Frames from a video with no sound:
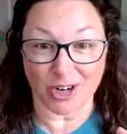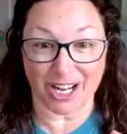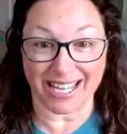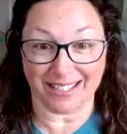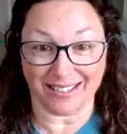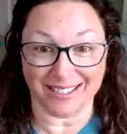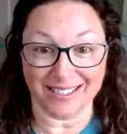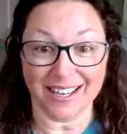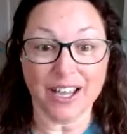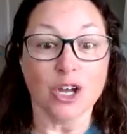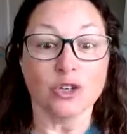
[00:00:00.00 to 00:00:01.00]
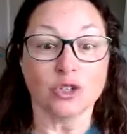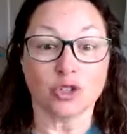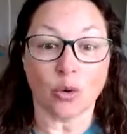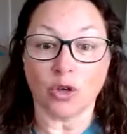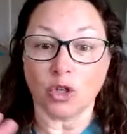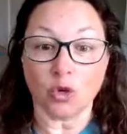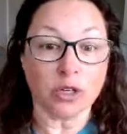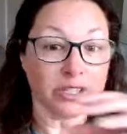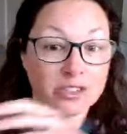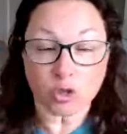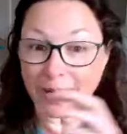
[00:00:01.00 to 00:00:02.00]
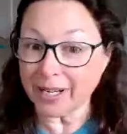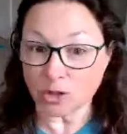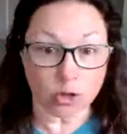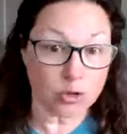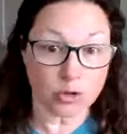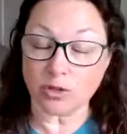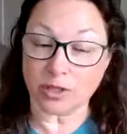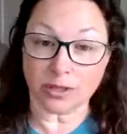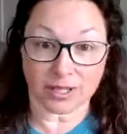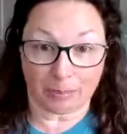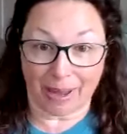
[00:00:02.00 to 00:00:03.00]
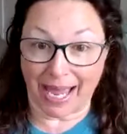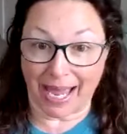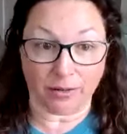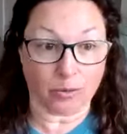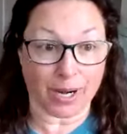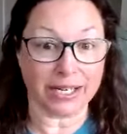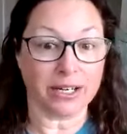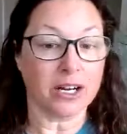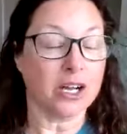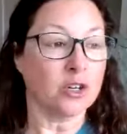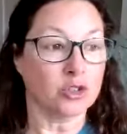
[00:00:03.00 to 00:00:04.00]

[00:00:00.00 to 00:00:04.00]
for kids. So you can switch who uses the pen, right?